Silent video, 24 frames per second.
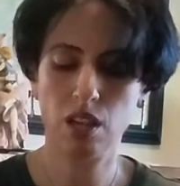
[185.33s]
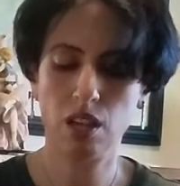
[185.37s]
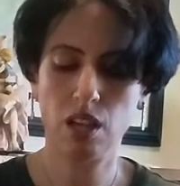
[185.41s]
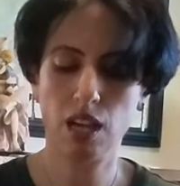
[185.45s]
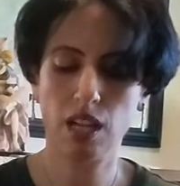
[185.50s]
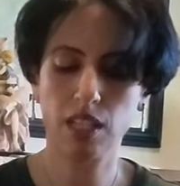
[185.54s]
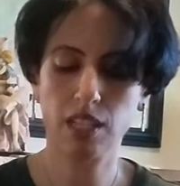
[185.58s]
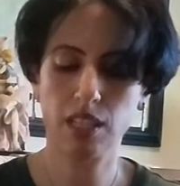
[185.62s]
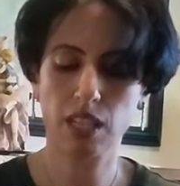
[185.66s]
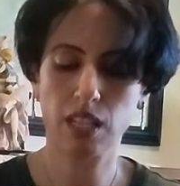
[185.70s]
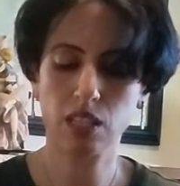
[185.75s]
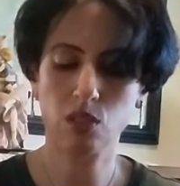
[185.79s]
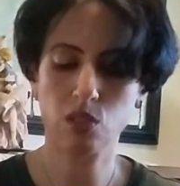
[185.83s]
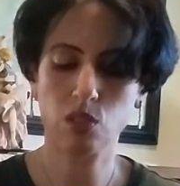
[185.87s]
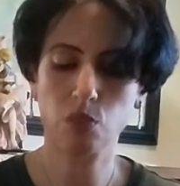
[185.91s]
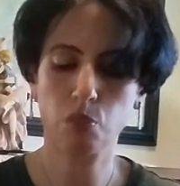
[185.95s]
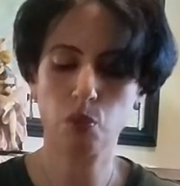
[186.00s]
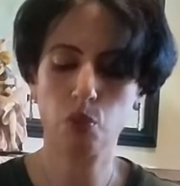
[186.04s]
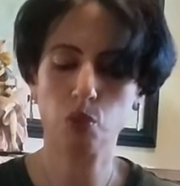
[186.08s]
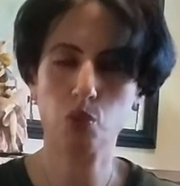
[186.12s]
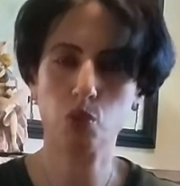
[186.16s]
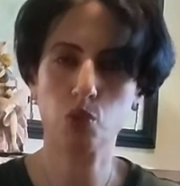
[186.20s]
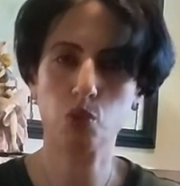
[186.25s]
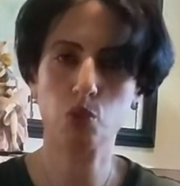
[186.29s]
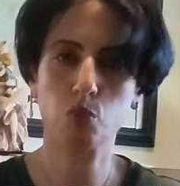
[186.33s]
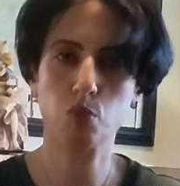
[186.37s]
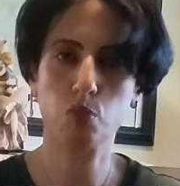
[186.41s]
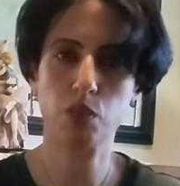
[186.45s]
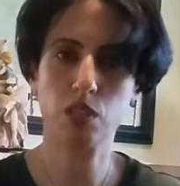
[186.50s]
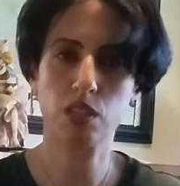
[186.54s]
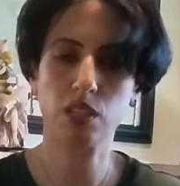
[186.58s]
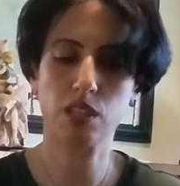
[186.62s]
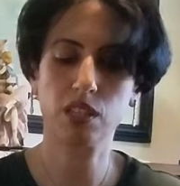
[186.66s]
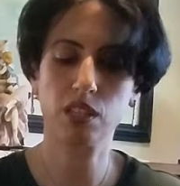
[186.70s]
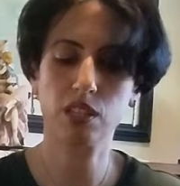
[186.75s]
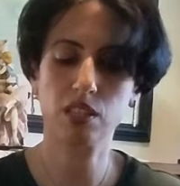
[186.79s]
and that's supposed to
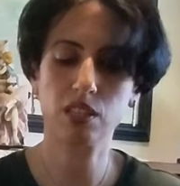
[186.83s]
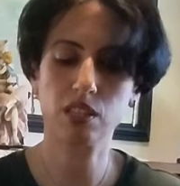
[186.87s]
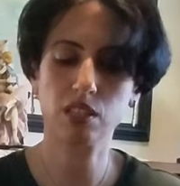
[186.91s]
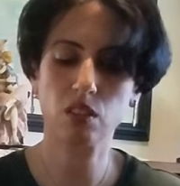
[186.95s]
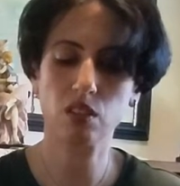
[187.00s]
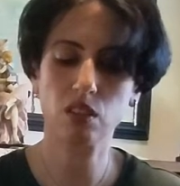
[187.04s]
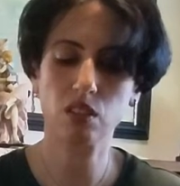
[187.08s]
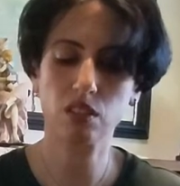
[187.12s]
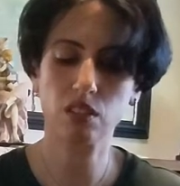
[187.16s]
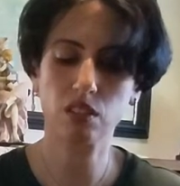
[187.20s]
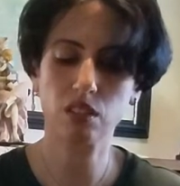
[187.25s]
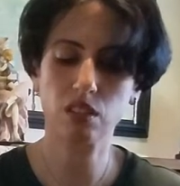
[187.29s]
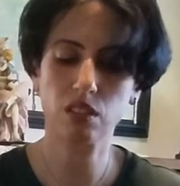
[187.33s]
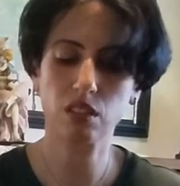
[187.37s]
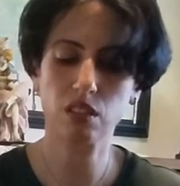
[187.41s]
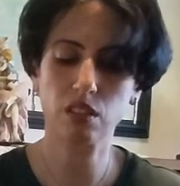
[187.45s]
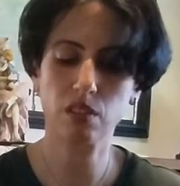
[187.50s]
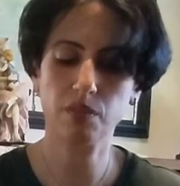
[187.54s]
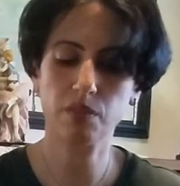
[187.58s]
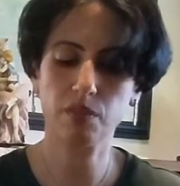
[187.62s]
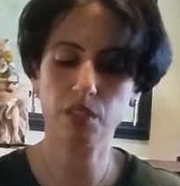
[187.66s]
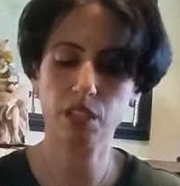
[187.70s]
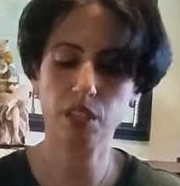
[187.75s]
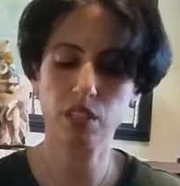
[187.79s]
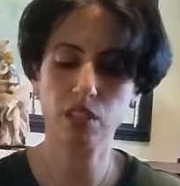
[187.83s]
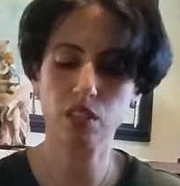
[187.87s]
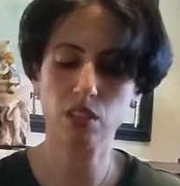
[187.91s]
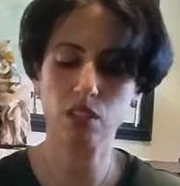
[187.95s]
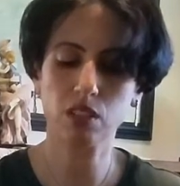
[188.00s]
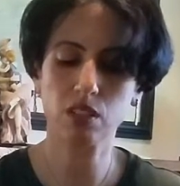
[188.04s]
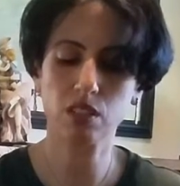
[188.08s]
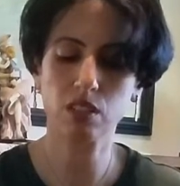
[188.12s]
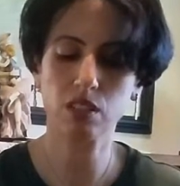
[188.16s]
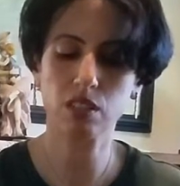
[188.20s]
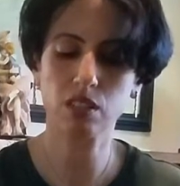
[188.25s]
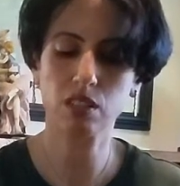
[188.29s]
be inside very
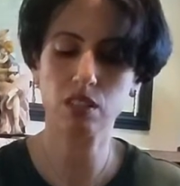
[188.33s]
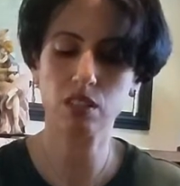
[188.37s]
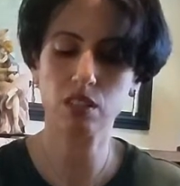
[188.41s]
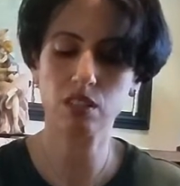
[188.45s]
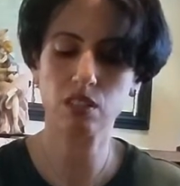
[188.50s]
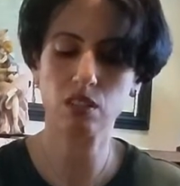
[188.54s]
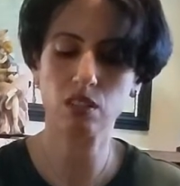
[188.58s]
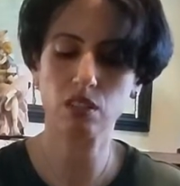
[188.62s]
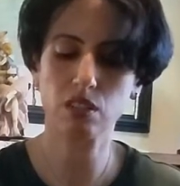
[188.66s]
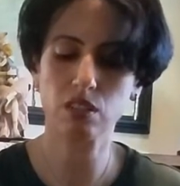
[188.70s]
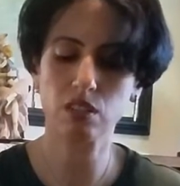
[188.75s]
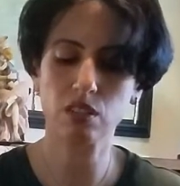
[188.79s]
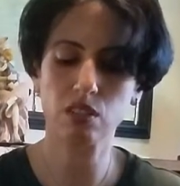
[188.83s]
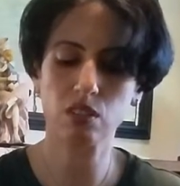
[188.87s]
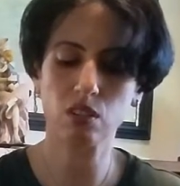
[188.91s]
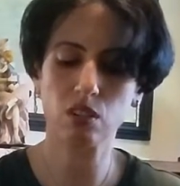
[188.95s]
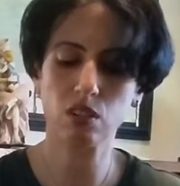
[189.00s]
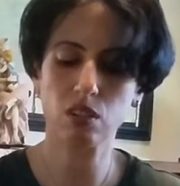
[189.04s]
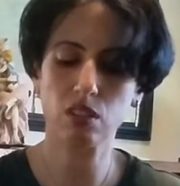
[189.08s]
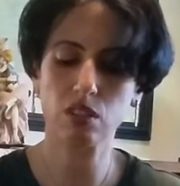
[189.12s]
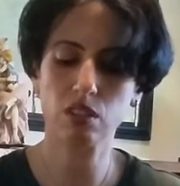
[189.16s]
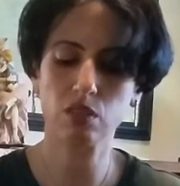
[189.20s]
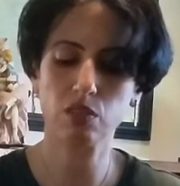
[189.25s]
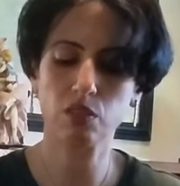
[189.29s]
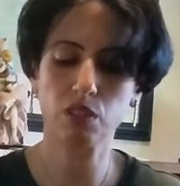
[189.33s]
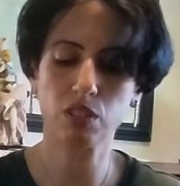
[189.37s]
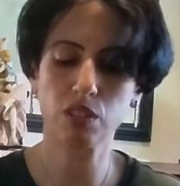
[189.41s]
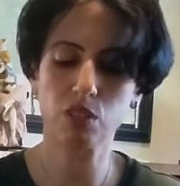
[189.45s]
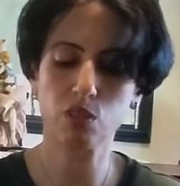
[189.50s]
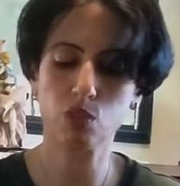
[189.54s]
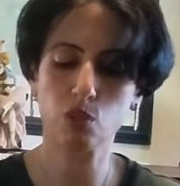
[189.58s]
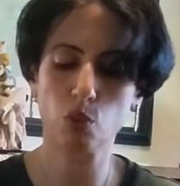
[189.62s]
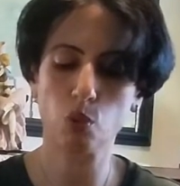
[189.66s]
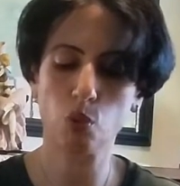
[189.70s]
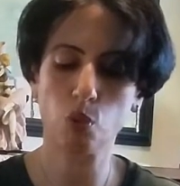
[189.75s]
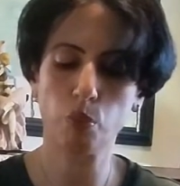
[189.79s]
nicely inside the socket when
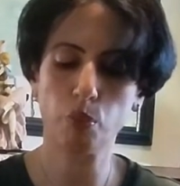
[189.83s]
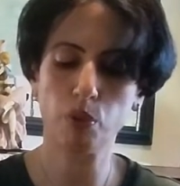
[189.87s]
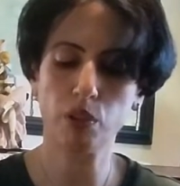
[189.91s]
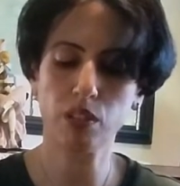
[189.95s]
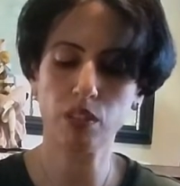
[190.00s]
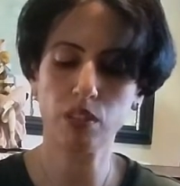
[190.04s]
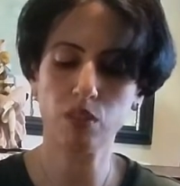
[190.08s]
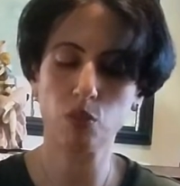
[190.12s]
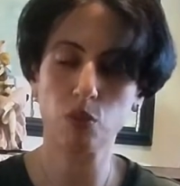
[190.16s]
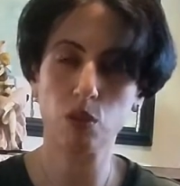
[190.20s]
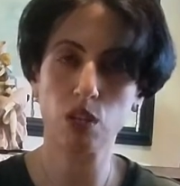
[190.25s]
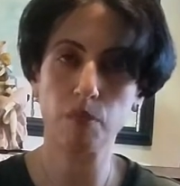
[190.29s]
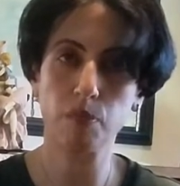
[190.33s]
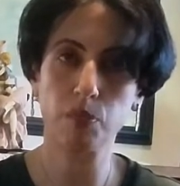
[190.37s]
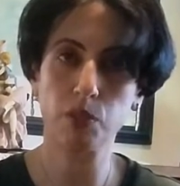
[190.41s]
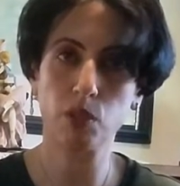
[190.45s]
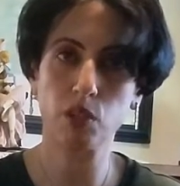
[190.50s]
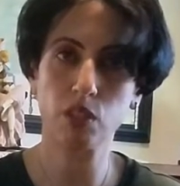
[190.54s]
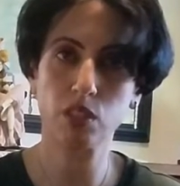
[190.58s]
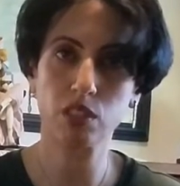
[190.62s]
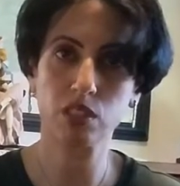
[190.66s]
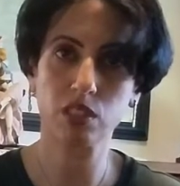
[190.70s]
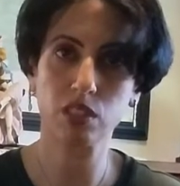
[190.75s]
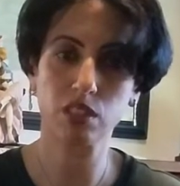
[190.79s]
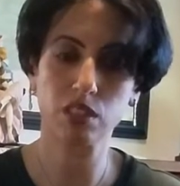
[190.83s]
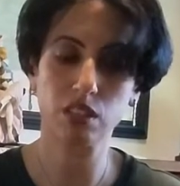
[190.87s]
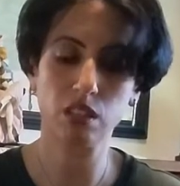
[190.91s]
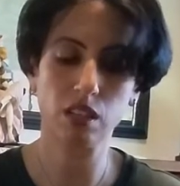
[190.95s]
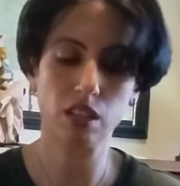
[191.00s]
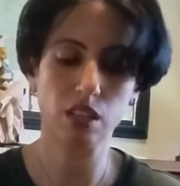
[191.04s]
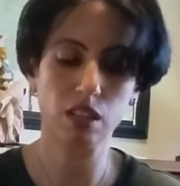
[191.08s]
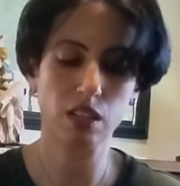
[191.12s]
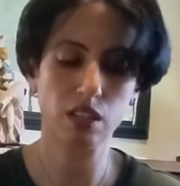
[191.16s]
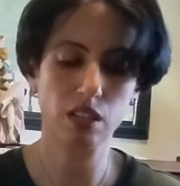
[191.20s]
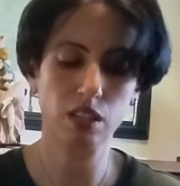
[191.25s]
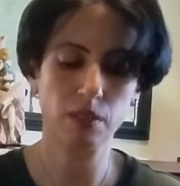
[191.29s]
it's opened, or abducted the
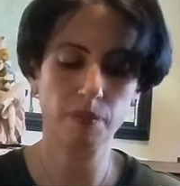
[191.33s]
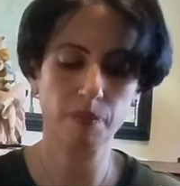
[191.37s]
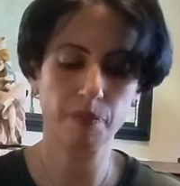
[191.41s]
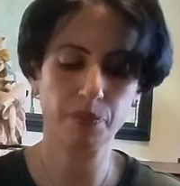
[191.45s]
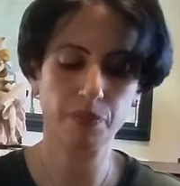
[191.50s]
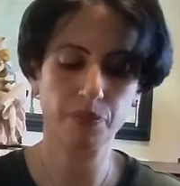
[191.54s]
leg